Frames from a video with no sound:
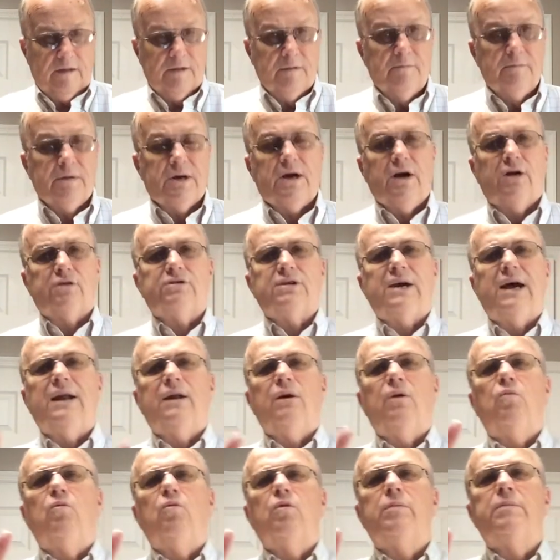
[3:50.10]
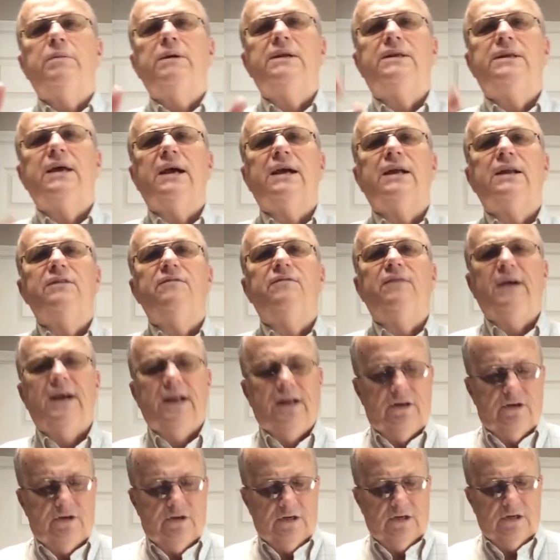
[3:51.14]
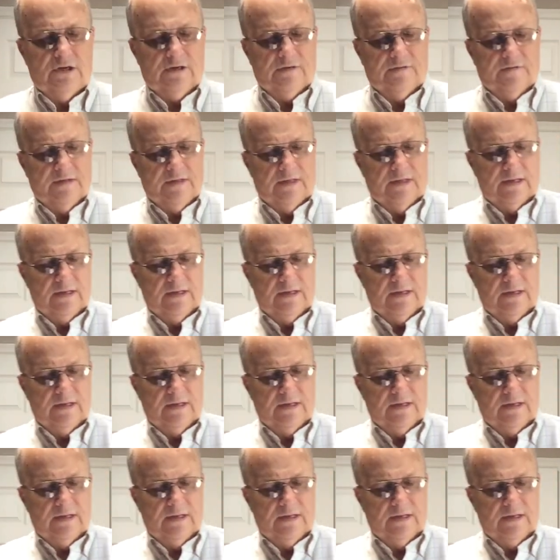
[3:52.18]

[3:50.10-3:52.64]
Because I don't want to be taken advantage of.